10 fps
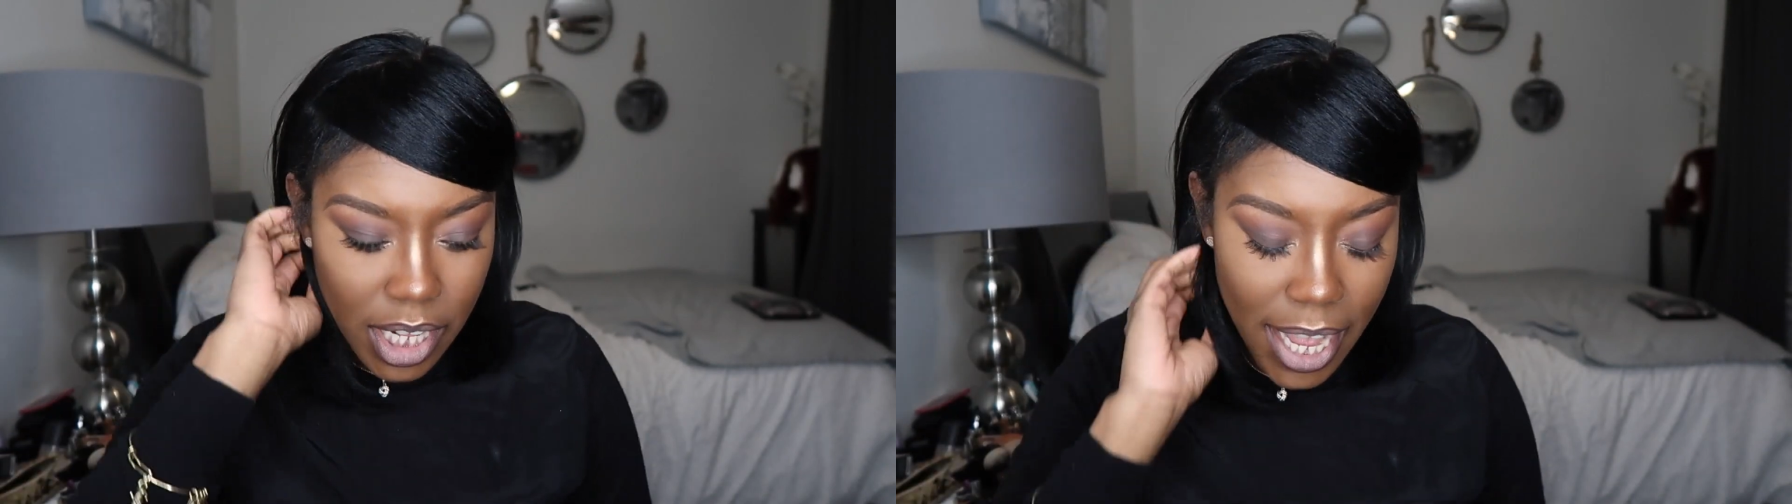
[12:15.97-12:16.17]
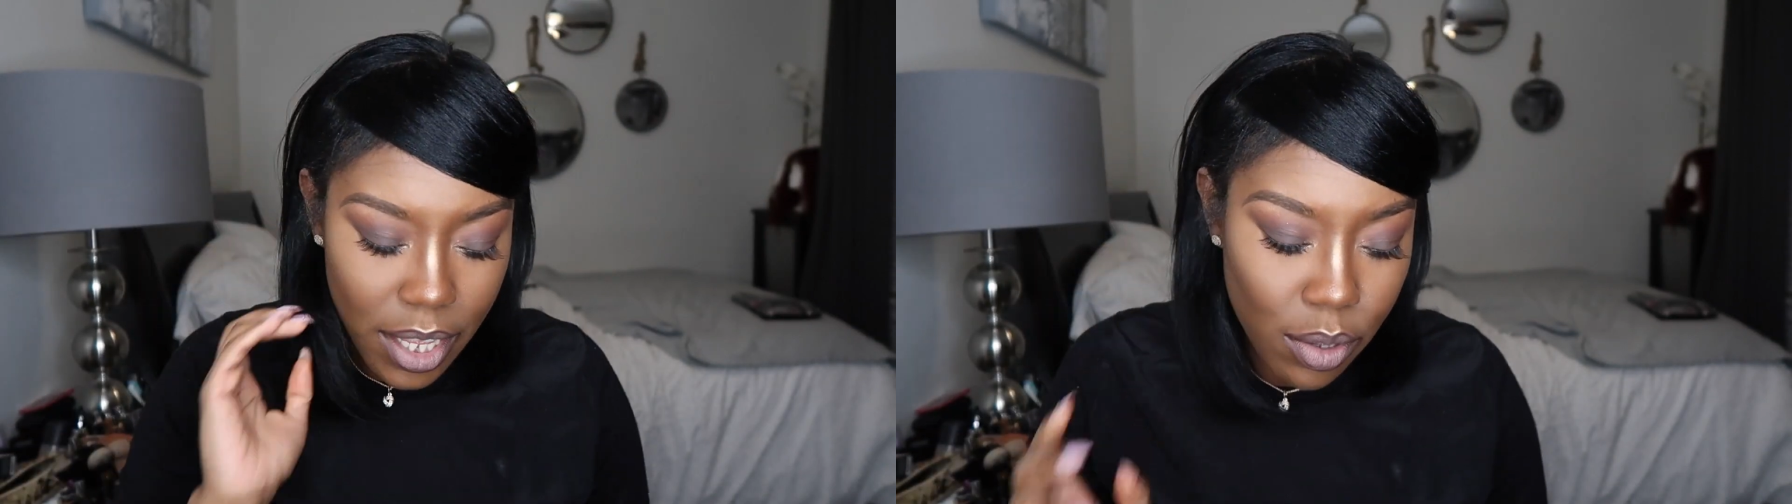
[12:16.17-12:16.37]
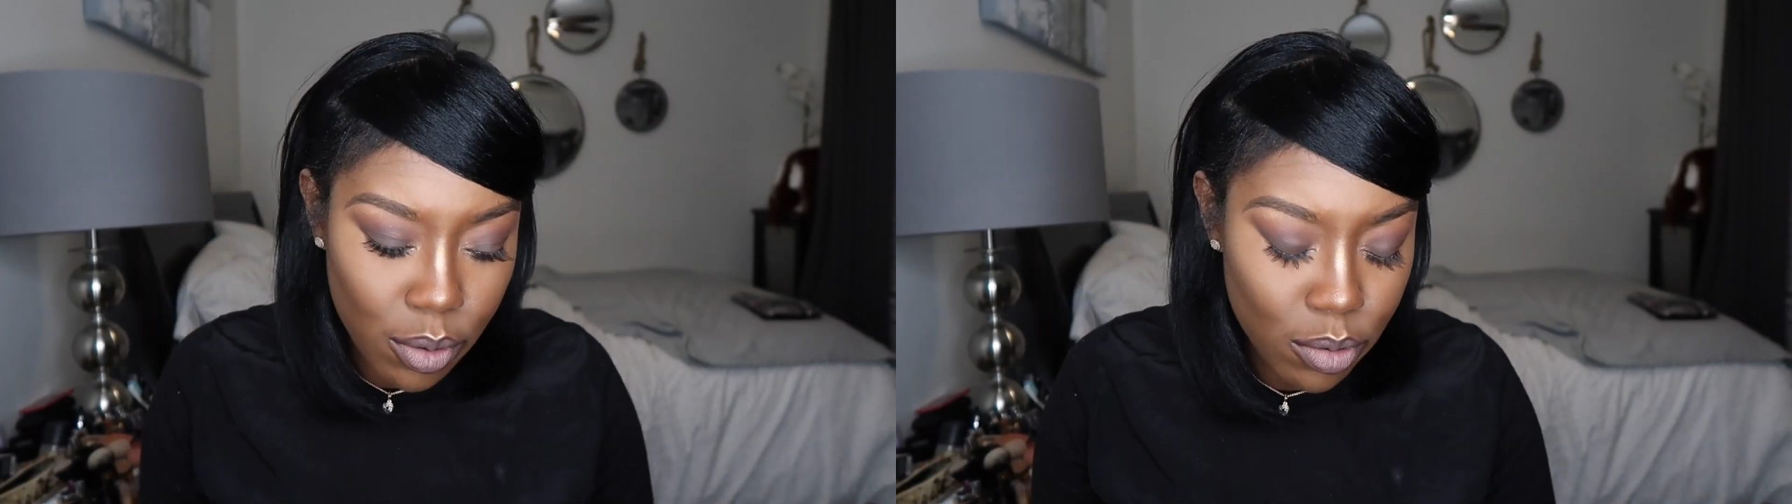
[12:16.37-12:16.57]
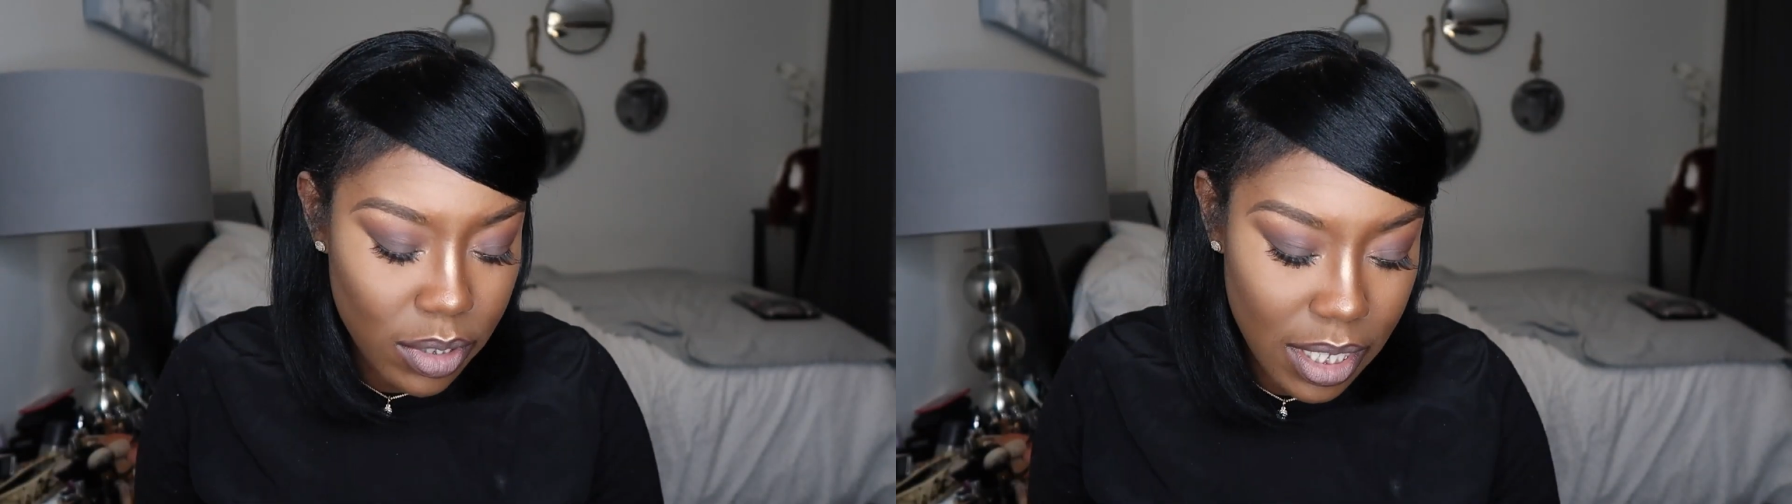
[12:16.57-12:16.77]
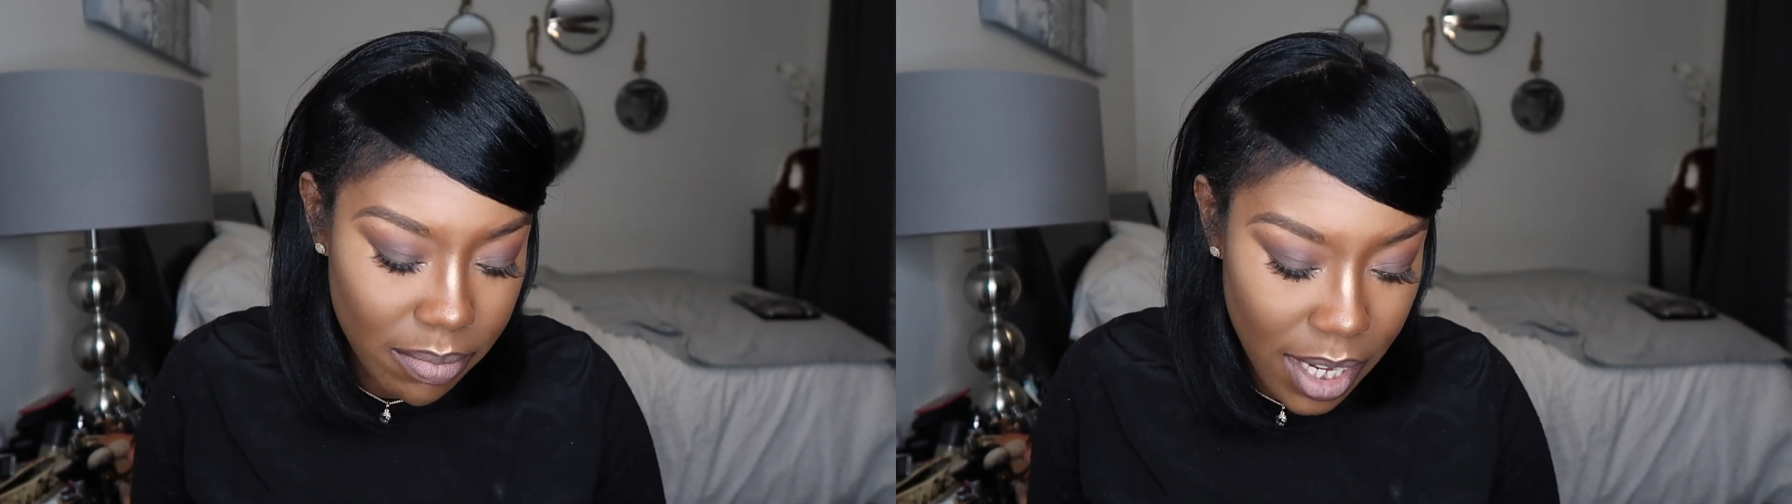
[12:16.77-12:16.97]
that I
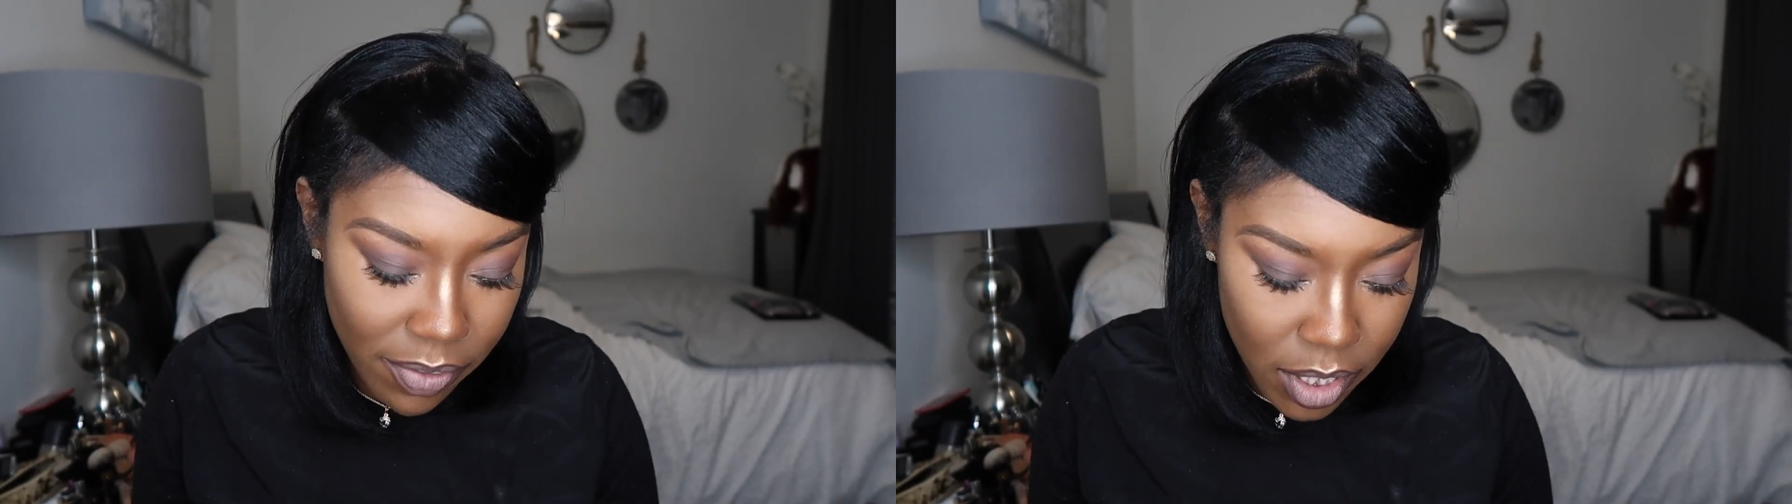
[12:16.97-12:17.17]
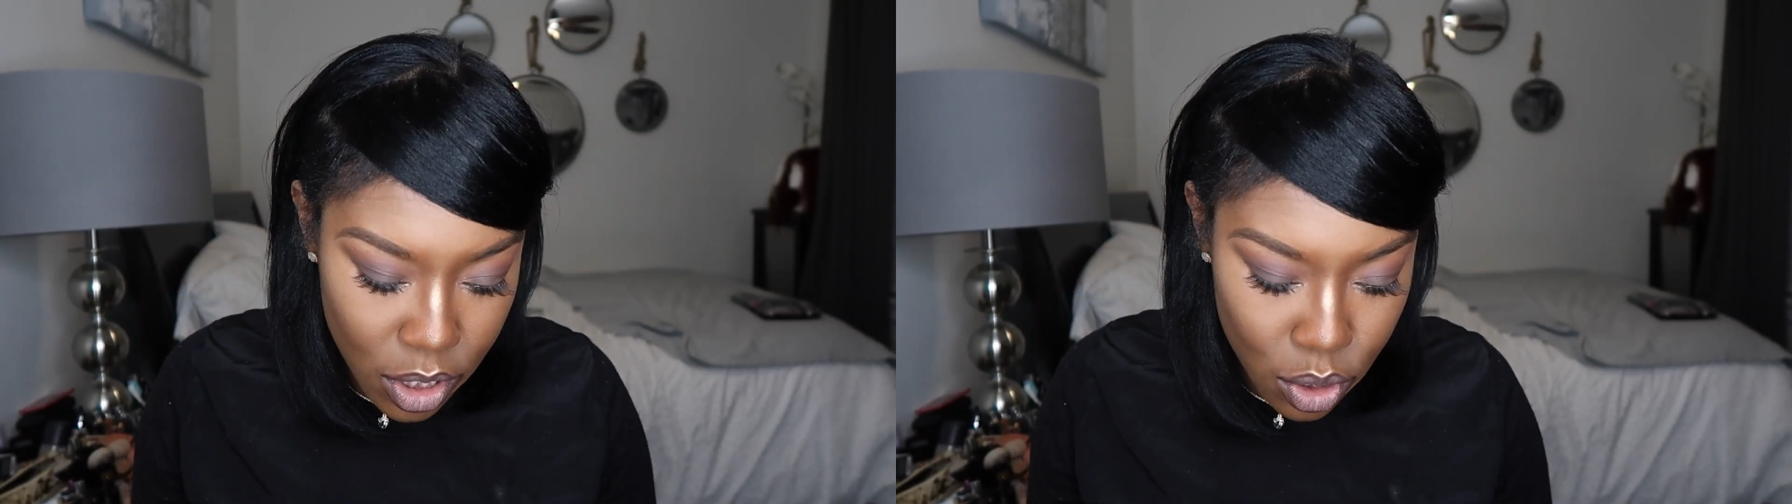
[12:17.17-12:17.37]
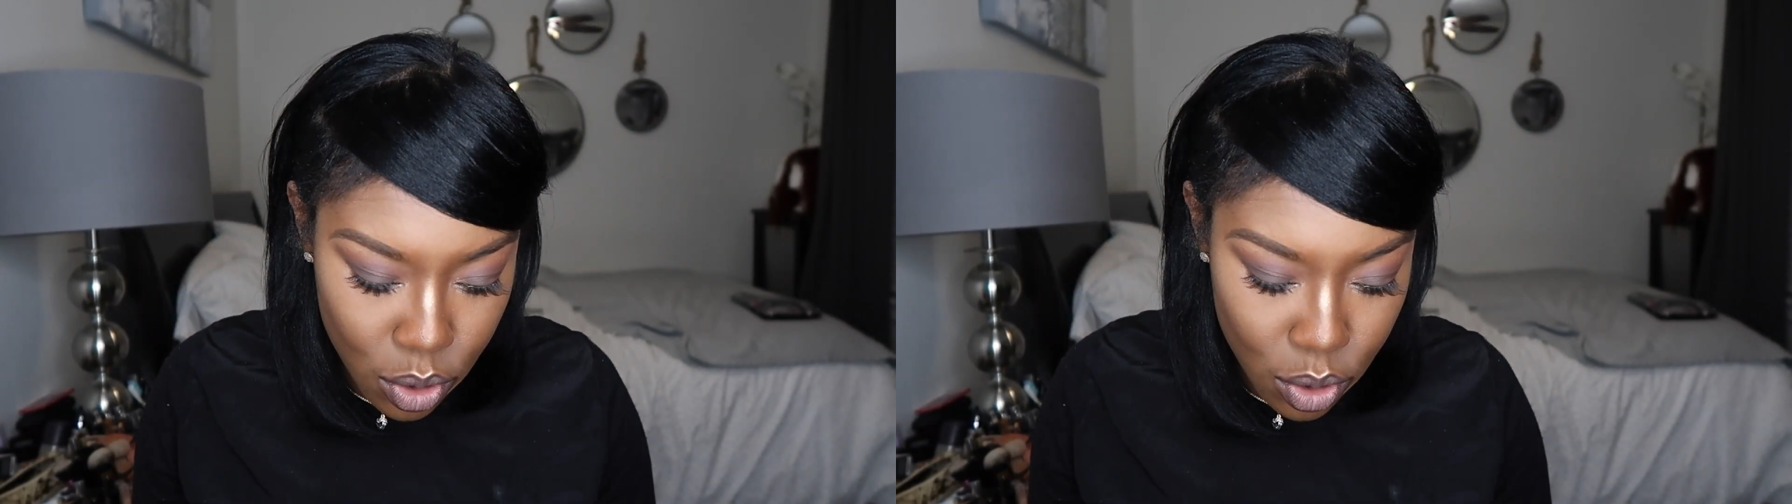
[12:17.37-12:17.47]
use. I'm not really